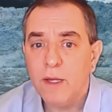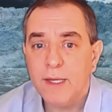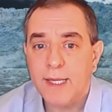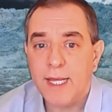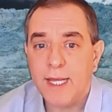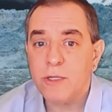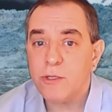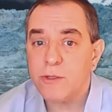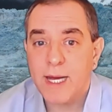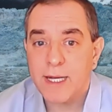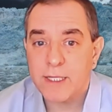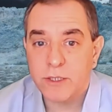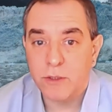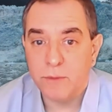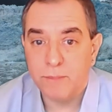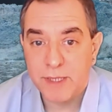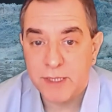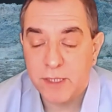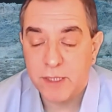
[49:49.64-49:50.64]

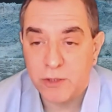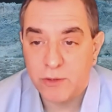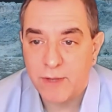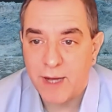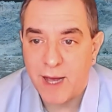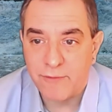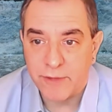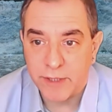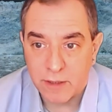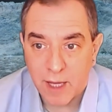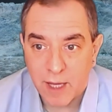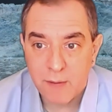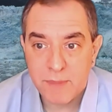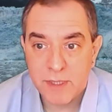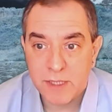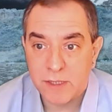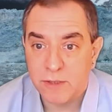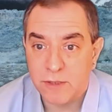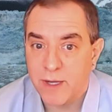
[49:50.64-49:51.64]
international business travel, and a lot of
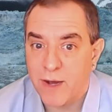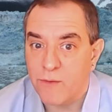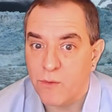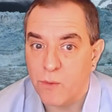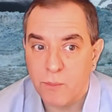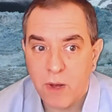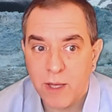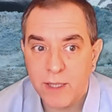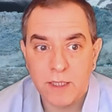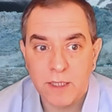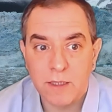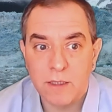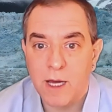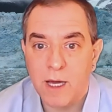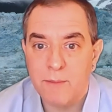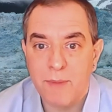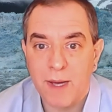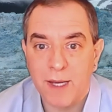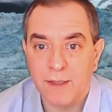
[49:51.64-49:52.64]
business travel will probably
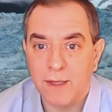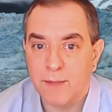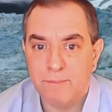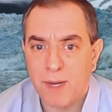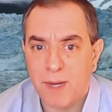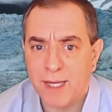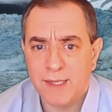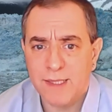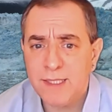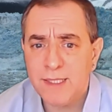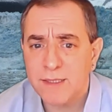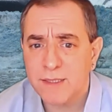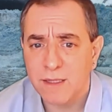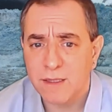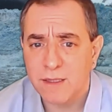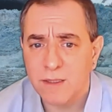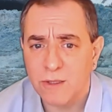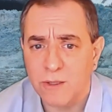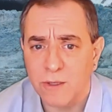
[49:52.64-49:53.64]
decline by at least a
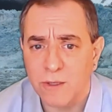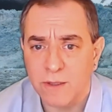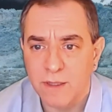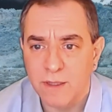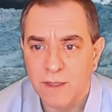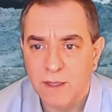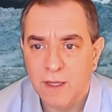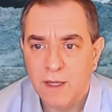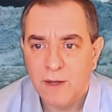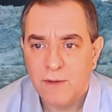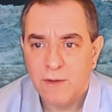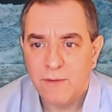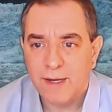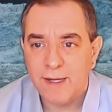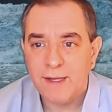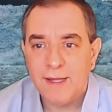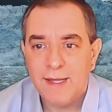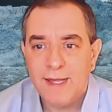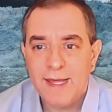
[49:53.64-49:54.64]
third,
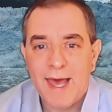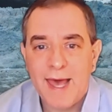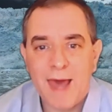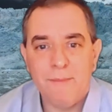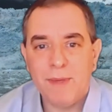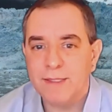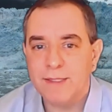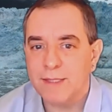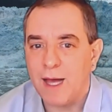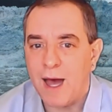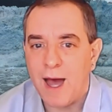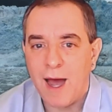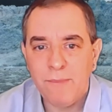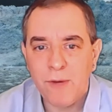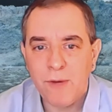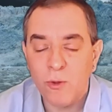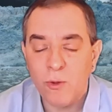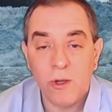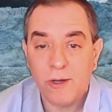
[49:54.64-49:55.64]
right? And because I'm
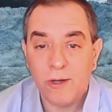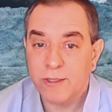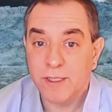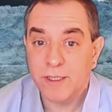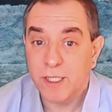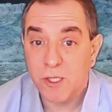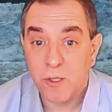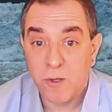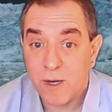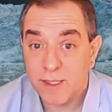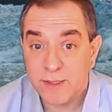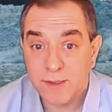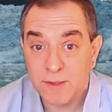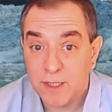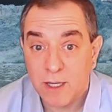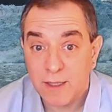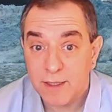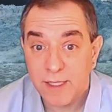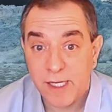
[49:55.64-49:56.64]
no longer going to cross the
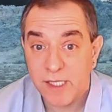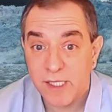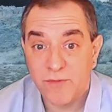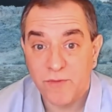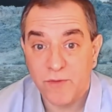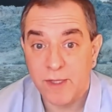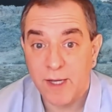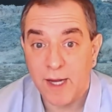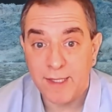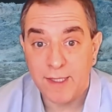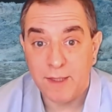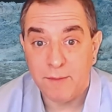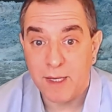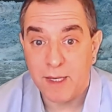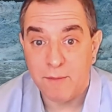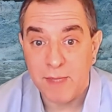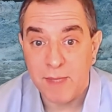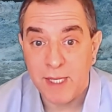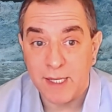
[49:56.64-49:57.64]
continents for a
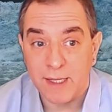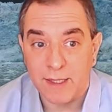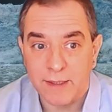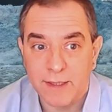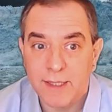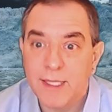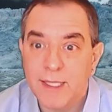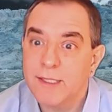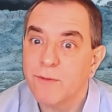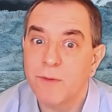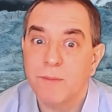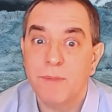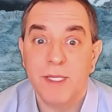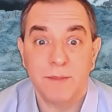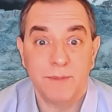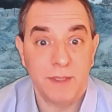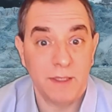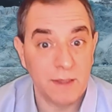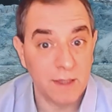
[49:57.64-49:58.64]
90-minute meeting, unless someone
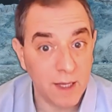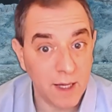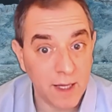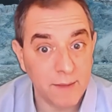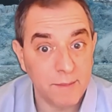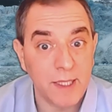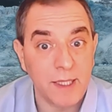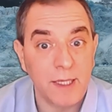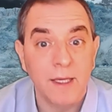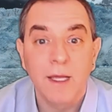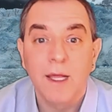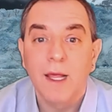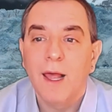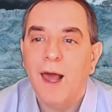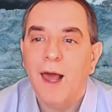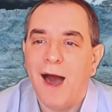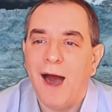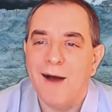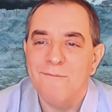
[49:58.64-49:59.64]
pays me a lot of money.
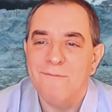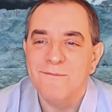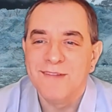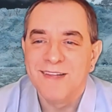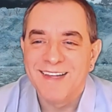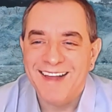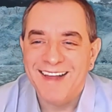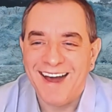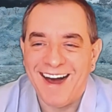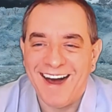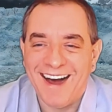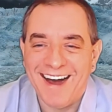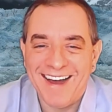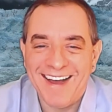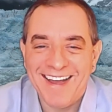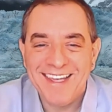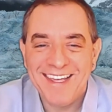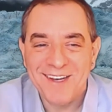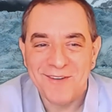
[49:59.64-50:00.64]

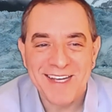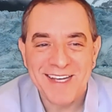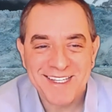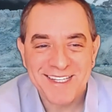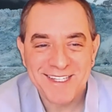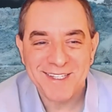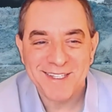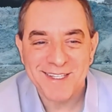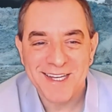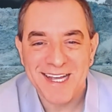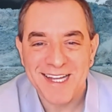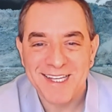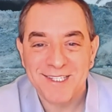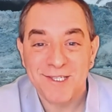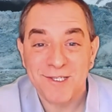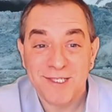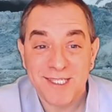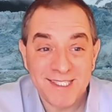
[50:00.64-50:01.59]
It's just